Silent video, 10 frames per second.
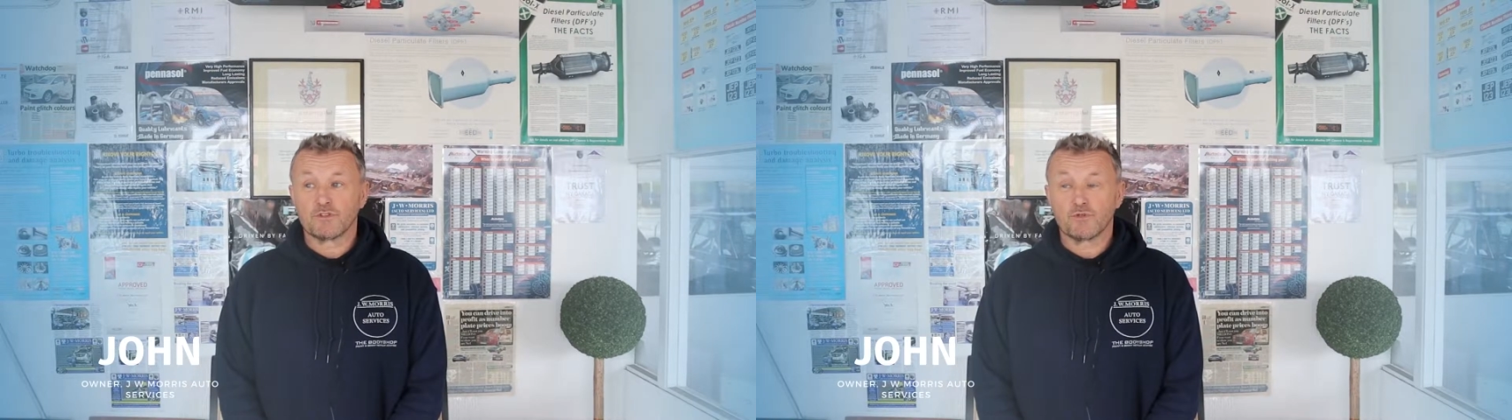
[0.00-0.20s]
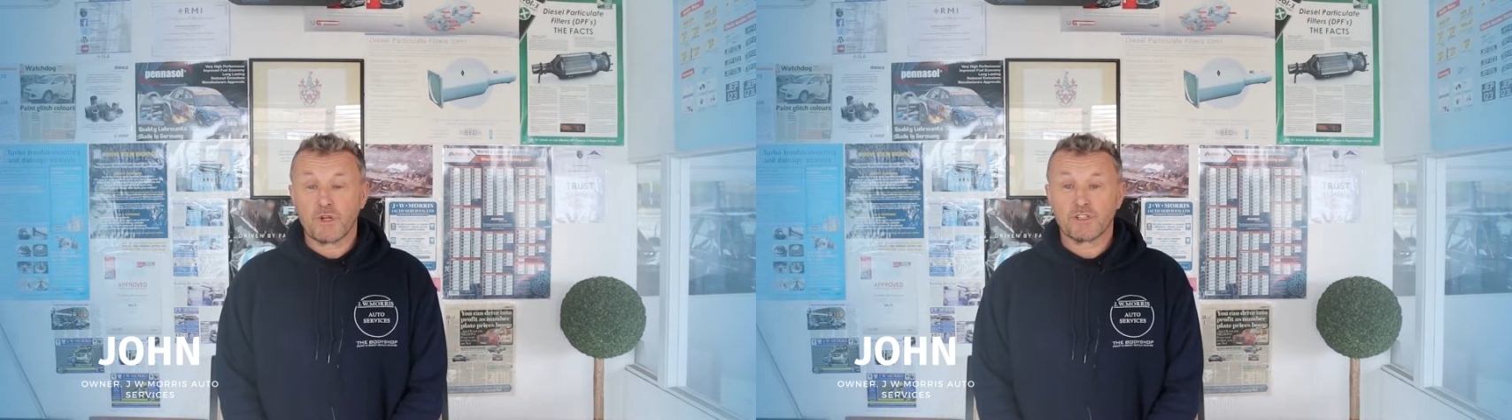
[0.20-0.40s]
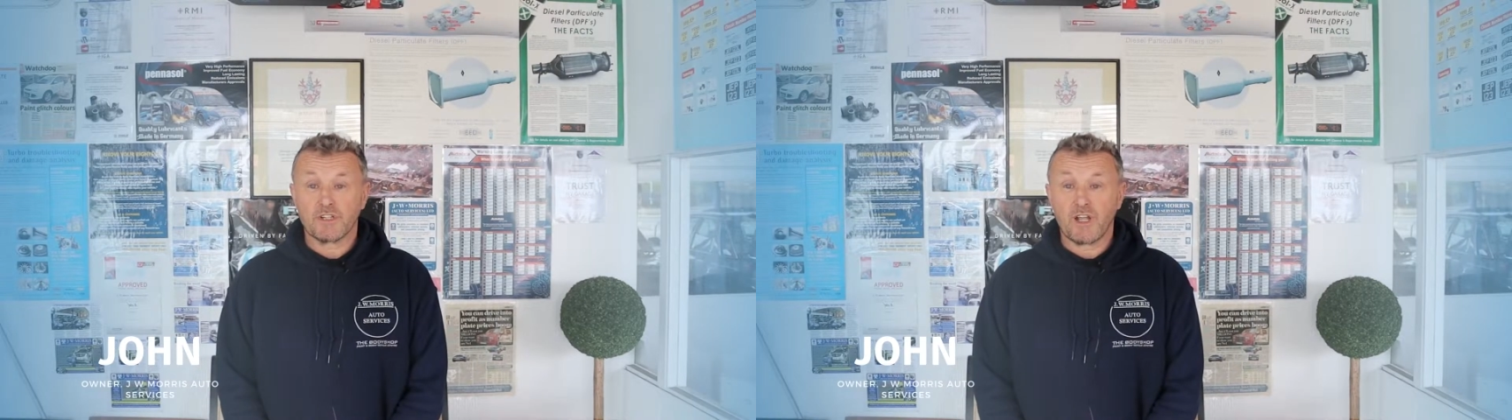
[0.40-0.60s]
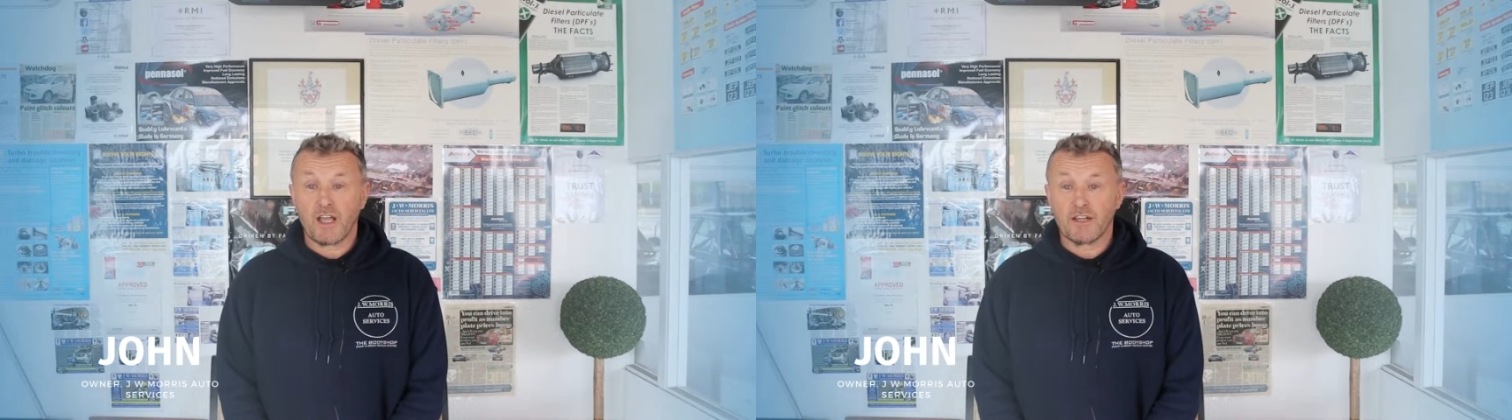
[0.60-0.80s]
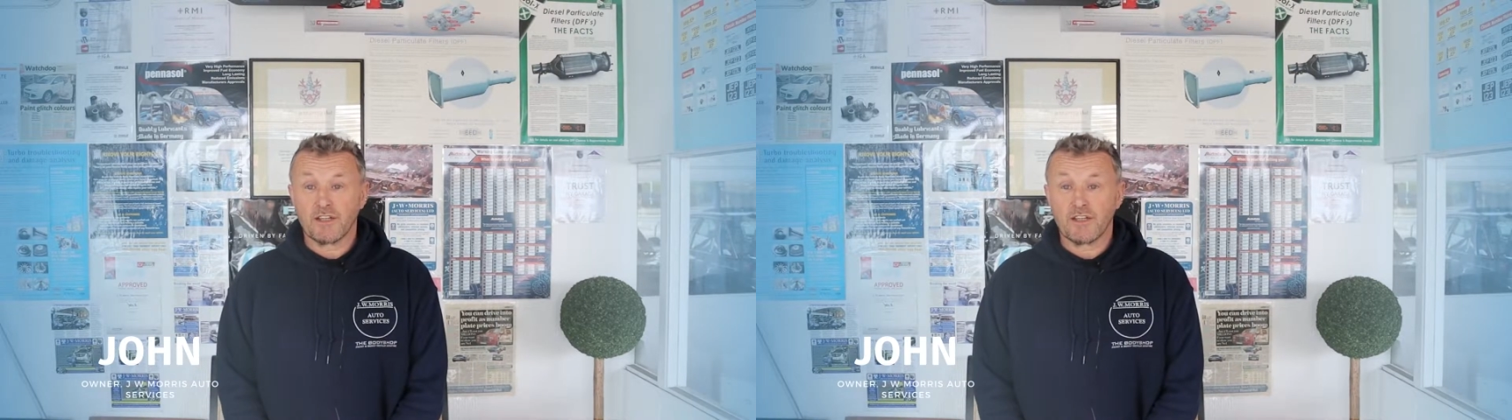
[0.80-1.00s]

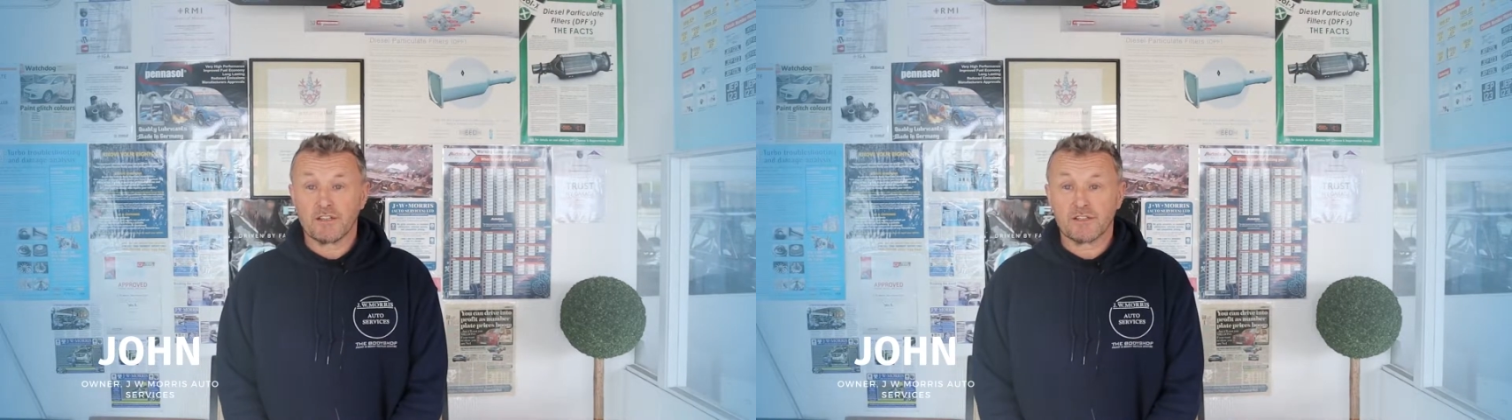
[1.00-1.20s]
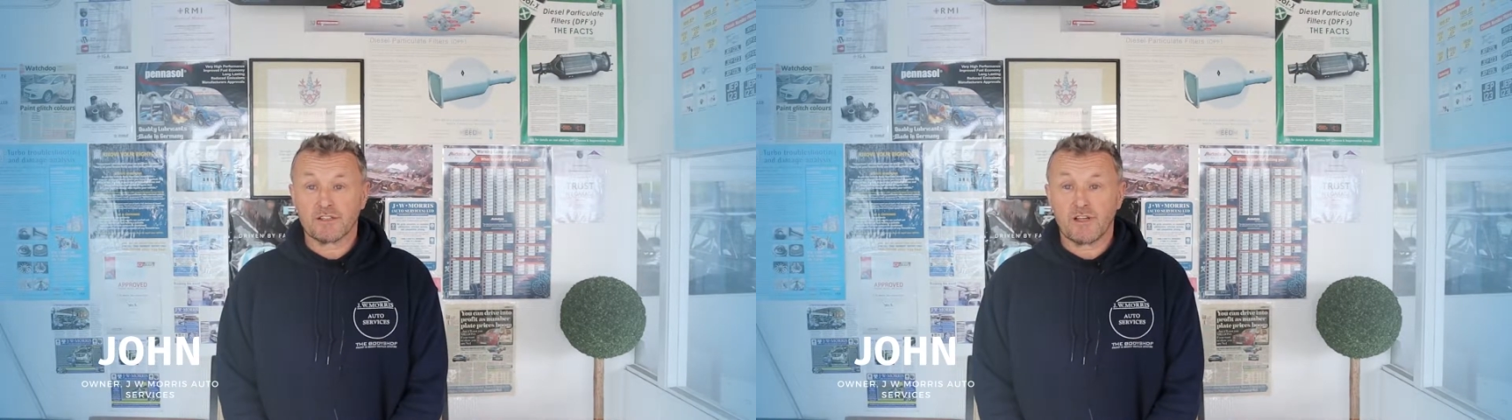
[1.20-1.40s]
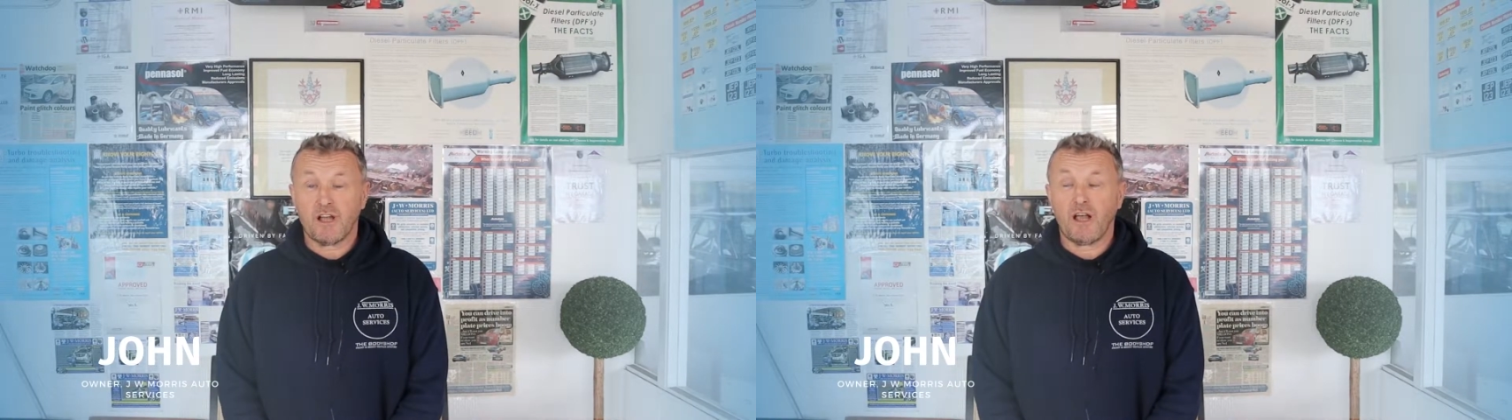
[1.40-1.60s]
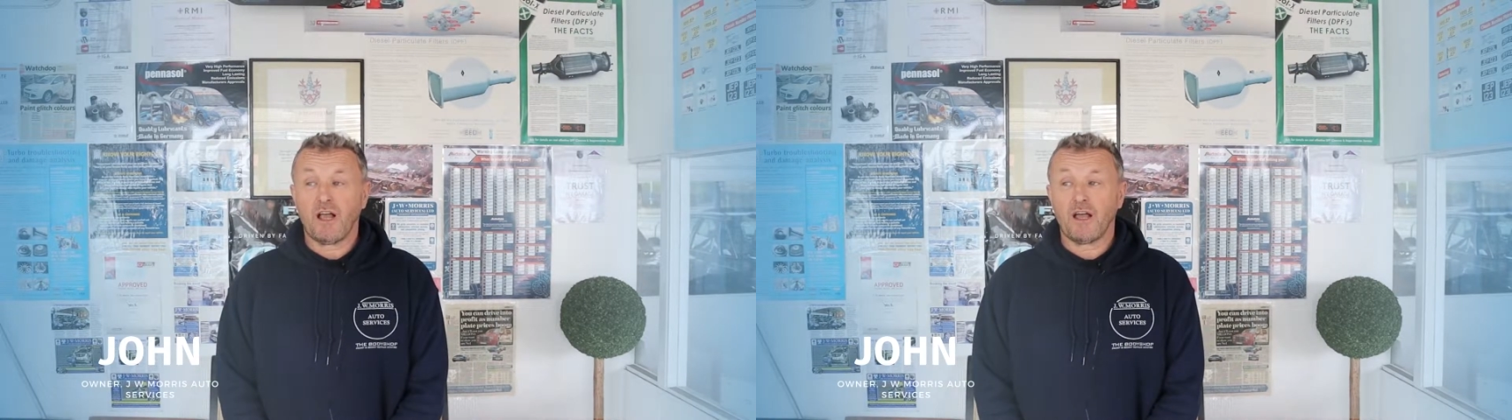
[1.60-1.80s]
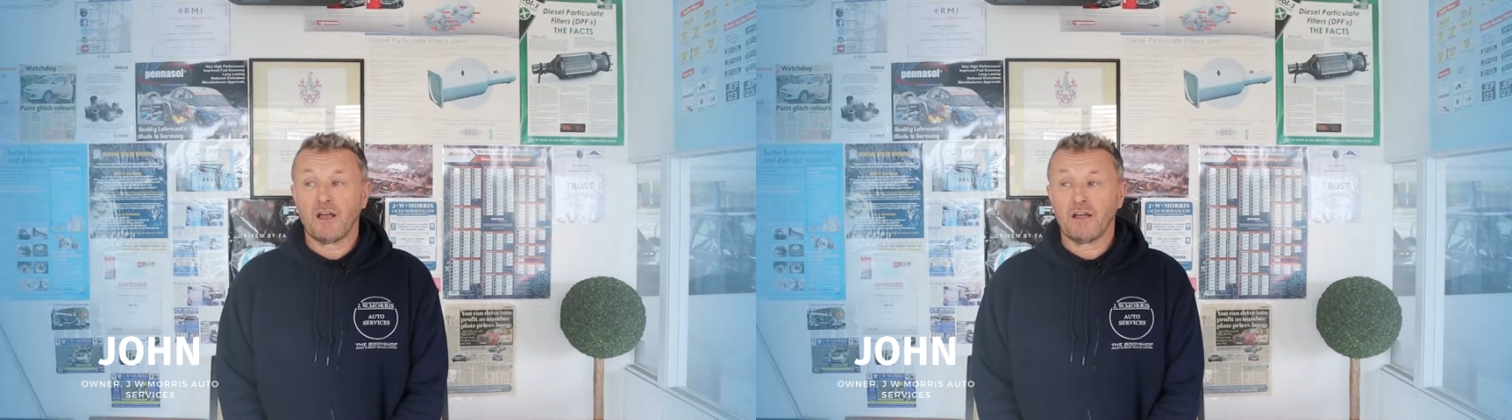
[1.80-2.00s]
29 years
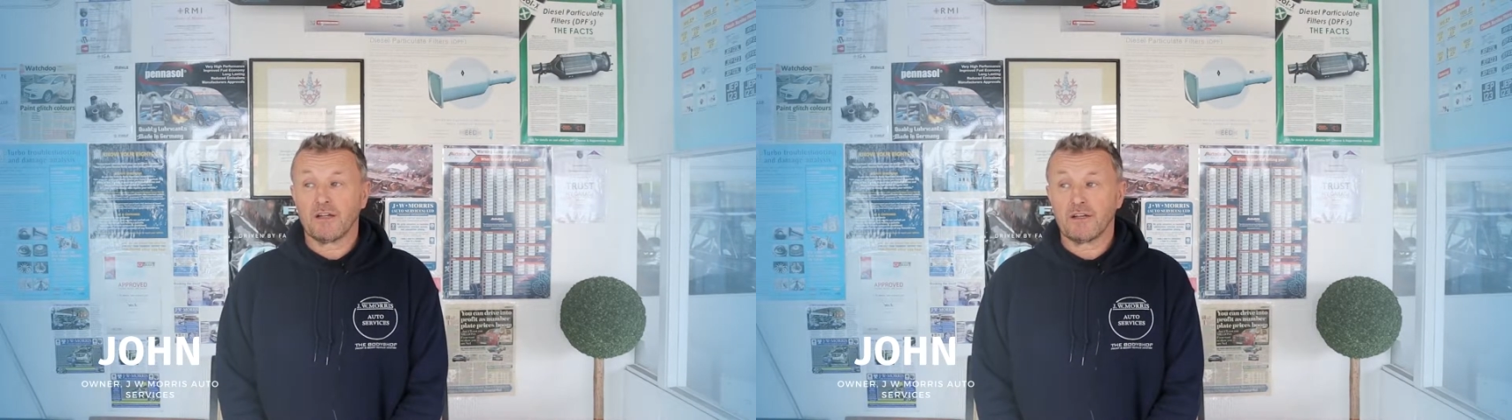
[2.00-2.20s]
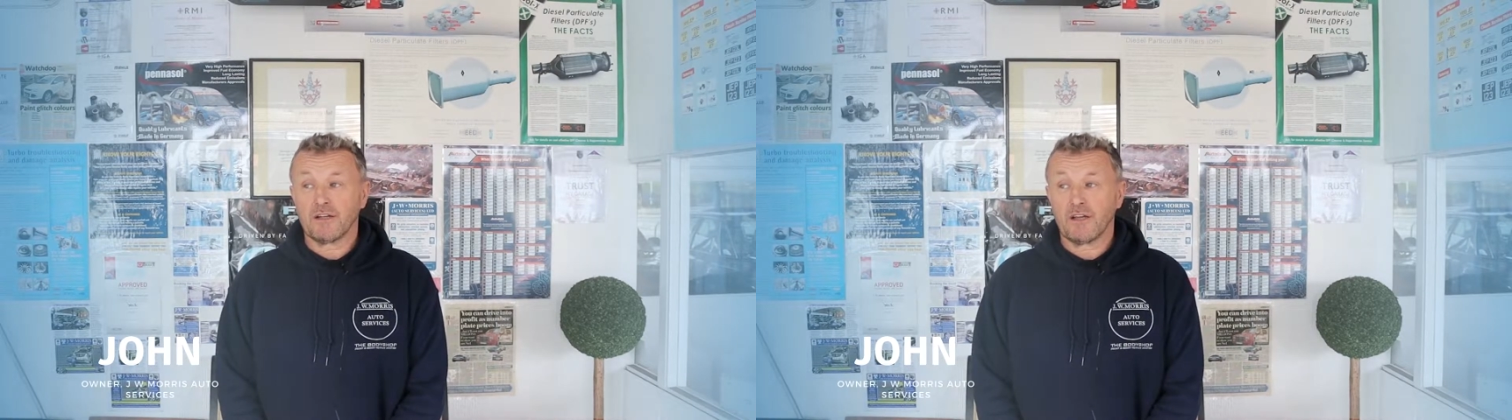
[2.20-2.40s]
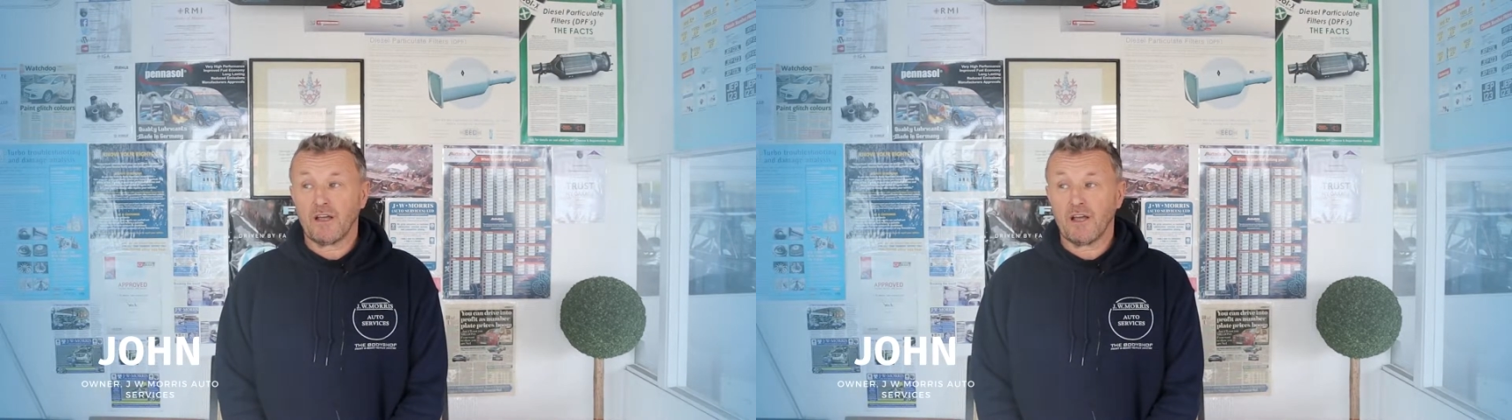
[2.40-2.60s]
and